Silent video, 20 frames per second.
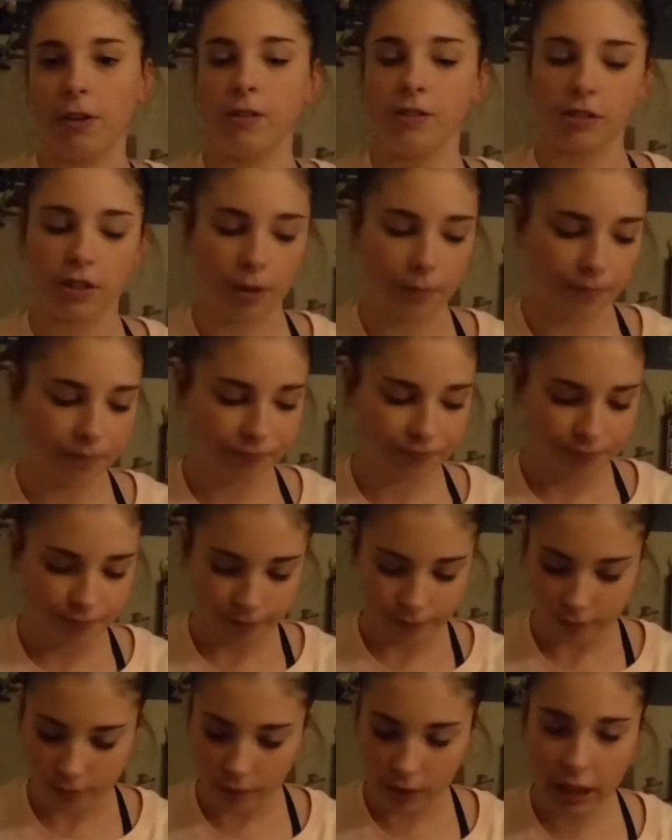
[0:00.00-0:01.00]
So
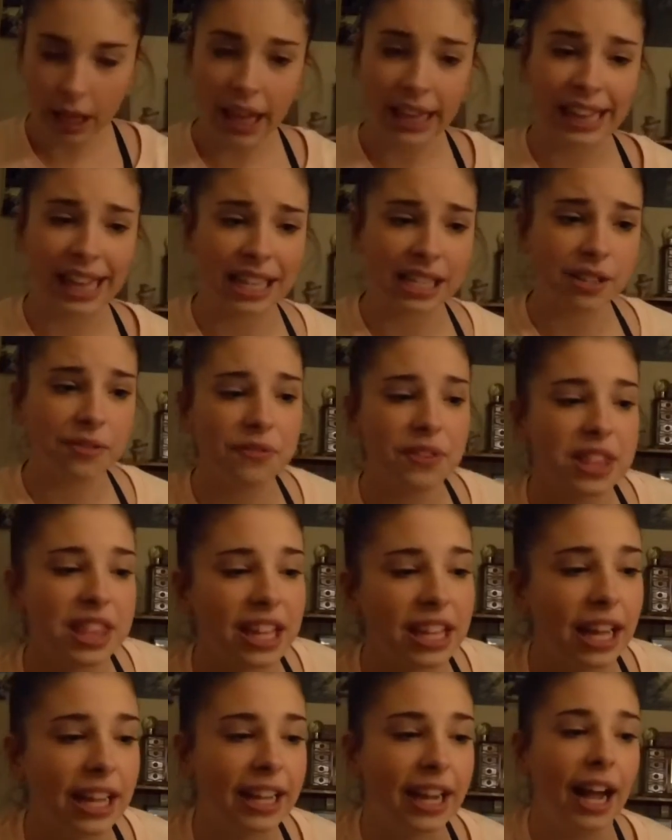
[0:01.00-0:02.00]
that's
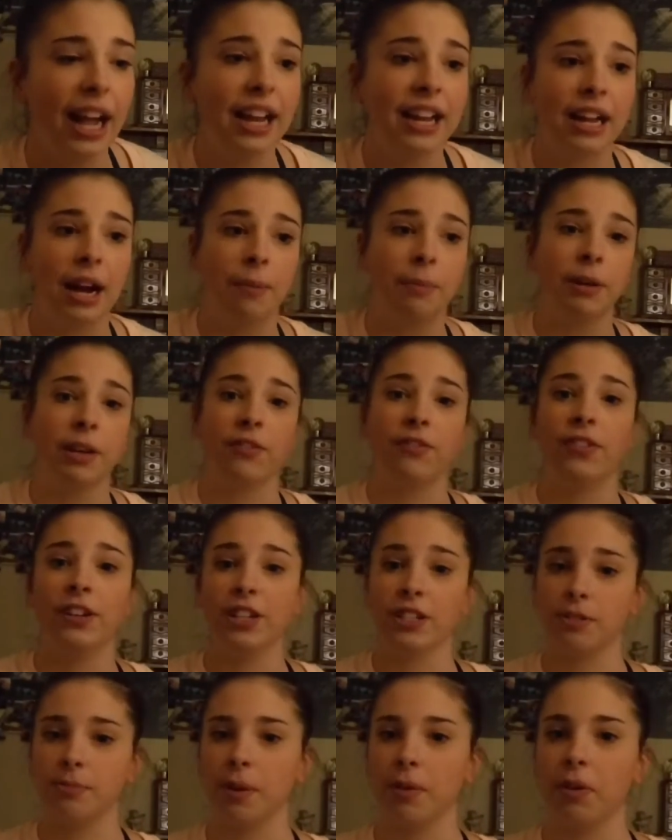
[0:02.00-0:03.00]
everything I got, and I'm gonna
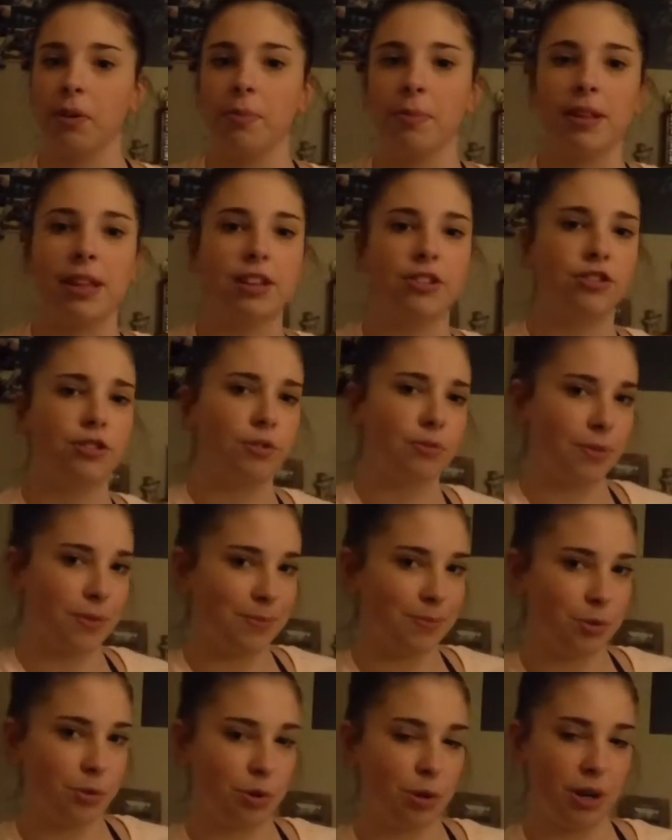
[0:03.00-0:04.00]
finish my room and then do a
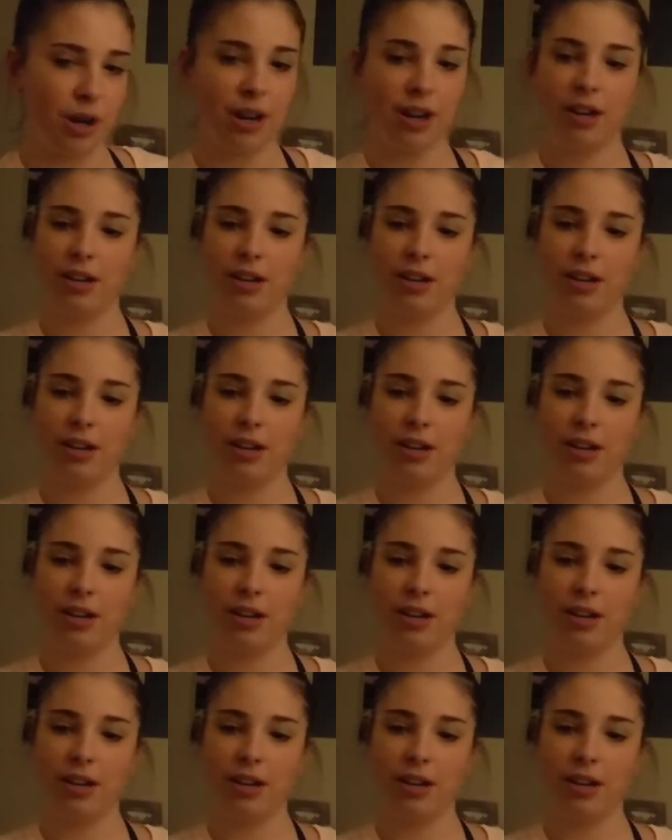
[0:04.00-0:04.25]
room tour.